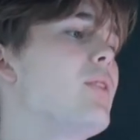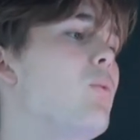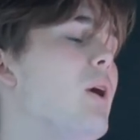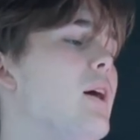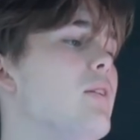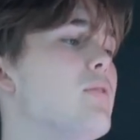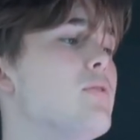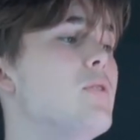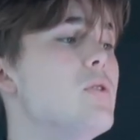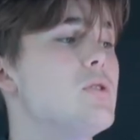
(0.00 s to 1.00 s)
way of
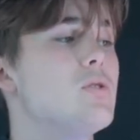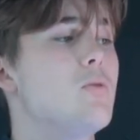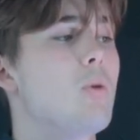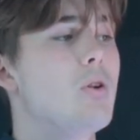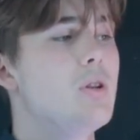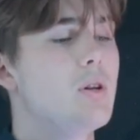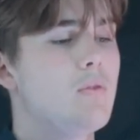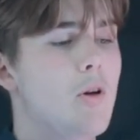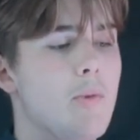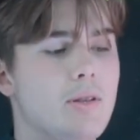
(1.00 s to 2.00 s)
referring to ammonia.
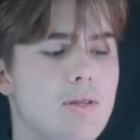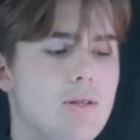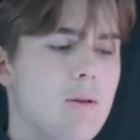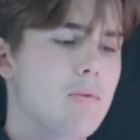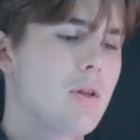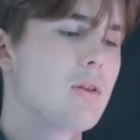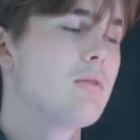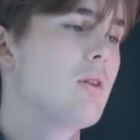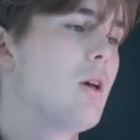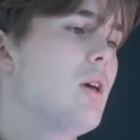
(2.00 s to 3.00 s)
It means the same thing.
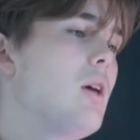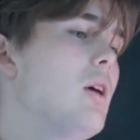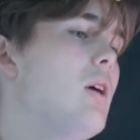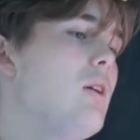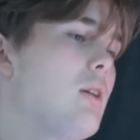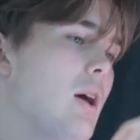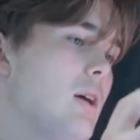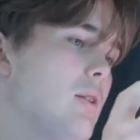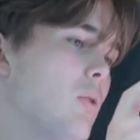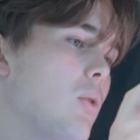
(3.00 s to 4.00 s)

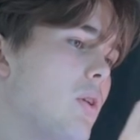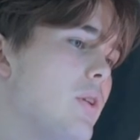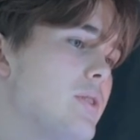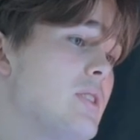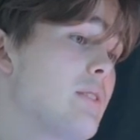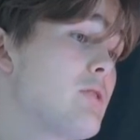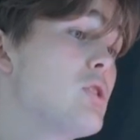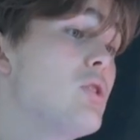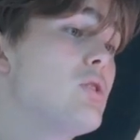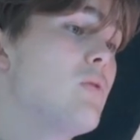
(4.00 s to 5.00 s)
Okay, it's a
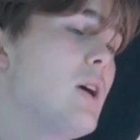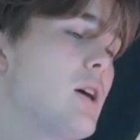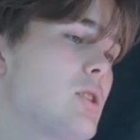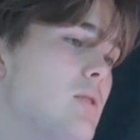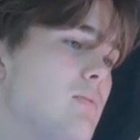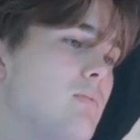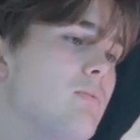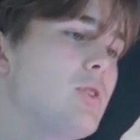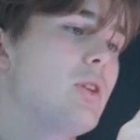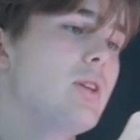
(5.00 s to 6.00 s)
substitution reaction.
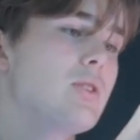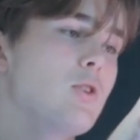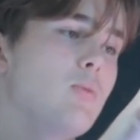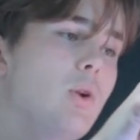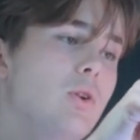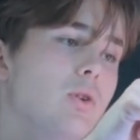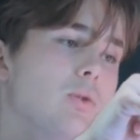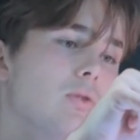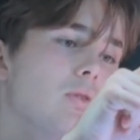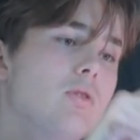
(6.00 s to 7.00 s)
So these two
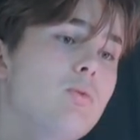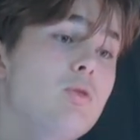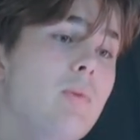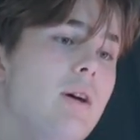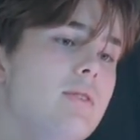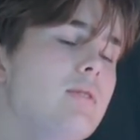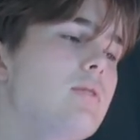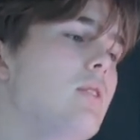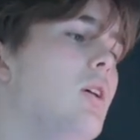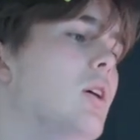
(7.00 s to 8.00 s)
molecules switch places.
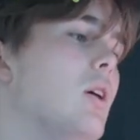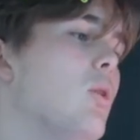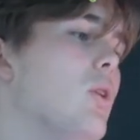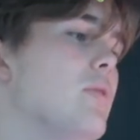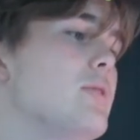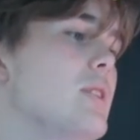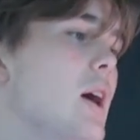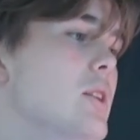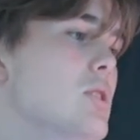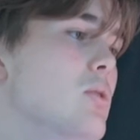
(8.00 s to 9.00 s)
We have
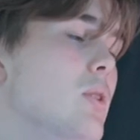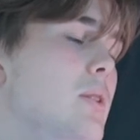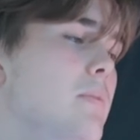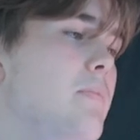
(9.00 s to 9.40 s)
CH3,